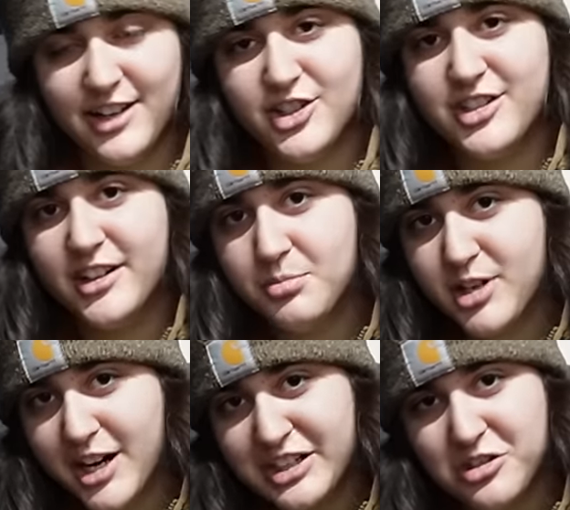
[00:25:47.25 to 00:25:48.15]
I just ended up
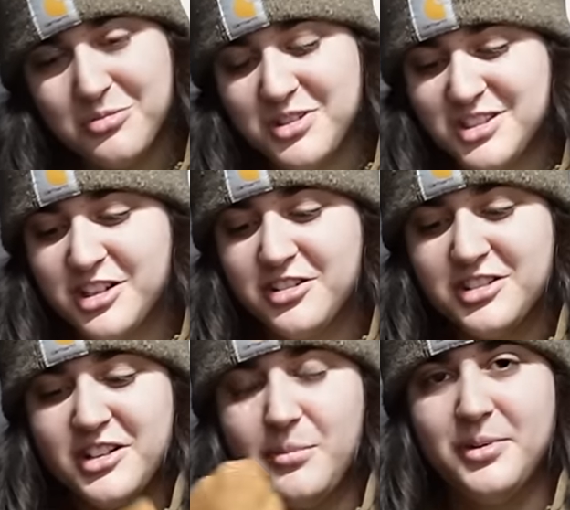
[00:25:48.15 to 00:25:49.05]
talking to him. He started
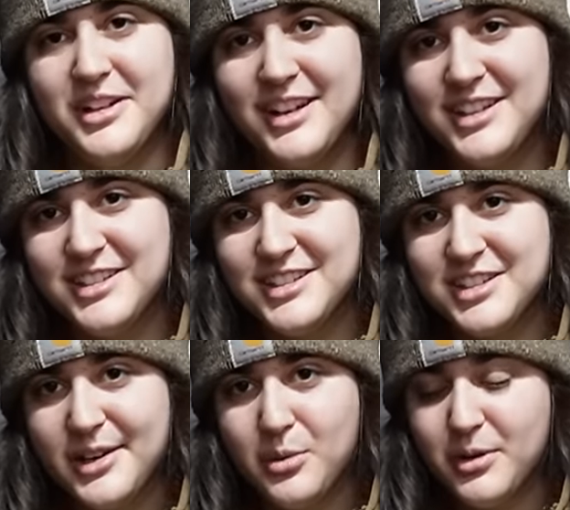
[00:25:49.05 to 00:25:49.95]
this company 8
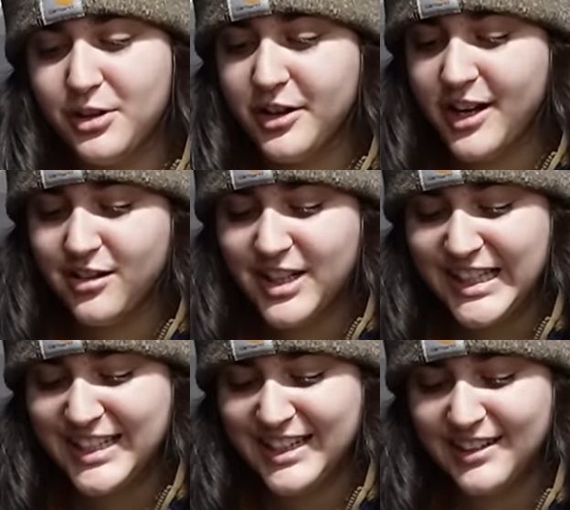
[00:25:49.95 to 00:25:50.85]
days ago, but look how
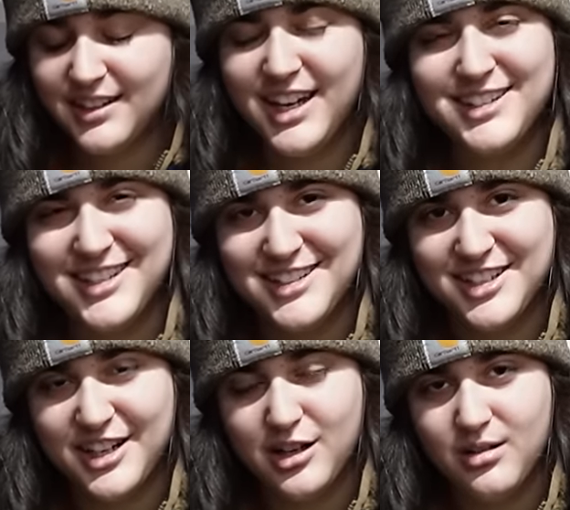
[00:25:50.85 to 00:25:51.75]
clean 8
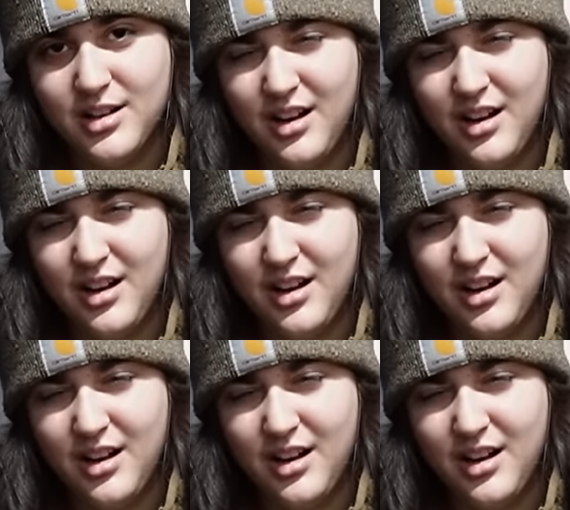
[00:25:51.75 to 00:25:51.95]
days ago,